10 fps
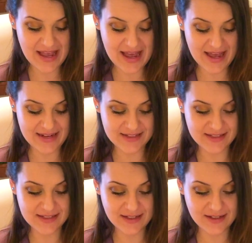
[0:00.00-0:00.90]

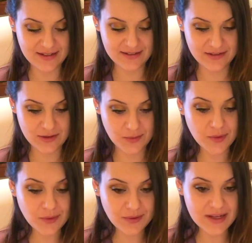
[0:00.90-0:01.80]
And
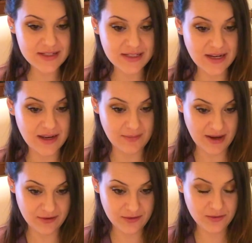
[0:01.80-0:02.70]
through this
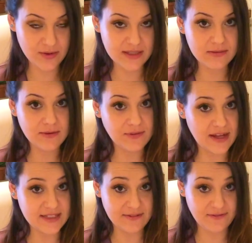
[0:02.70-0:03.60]
timeout, through this
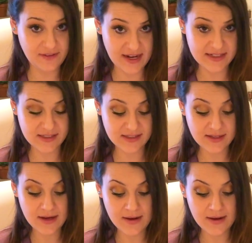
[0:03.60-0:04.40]
reflective phase,